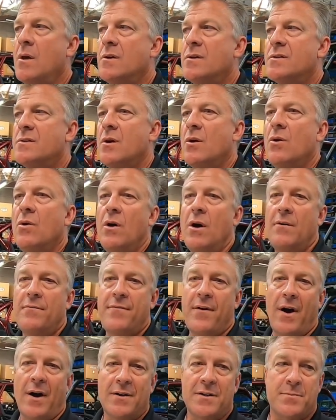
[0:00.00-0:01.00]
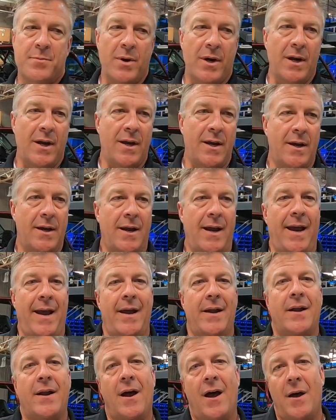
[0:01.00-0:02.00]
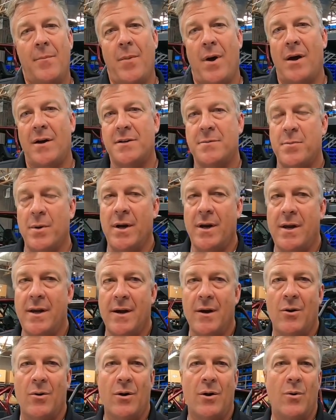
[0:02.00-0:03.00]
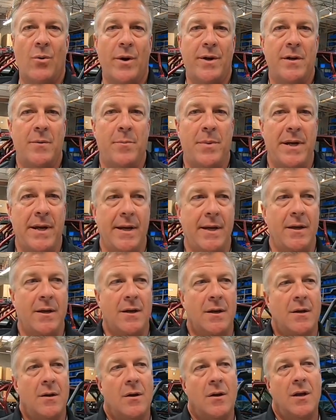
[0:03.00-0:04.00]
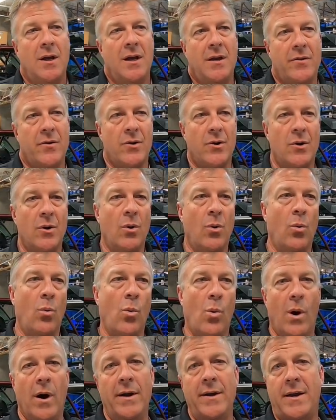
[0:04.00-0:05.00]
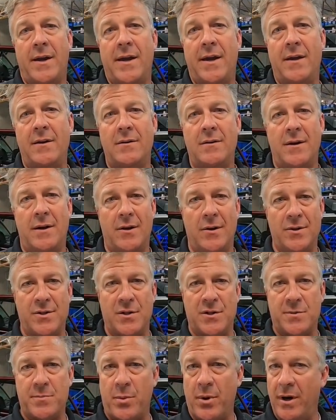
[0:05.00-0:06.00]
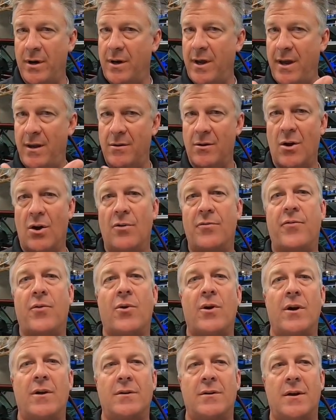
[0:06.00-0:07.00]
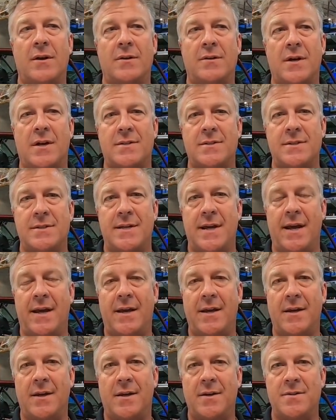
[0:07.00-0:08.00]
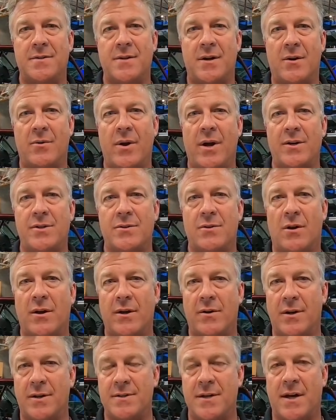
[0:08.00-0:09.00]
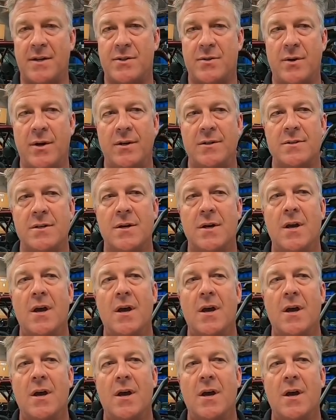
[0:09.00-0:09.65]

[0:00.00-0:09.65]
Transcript: So a Fox spring kit and an Eibach spring kit are going to be either one kit, here's your spring kit, go for it, that doesn't take into consideration all your accessories.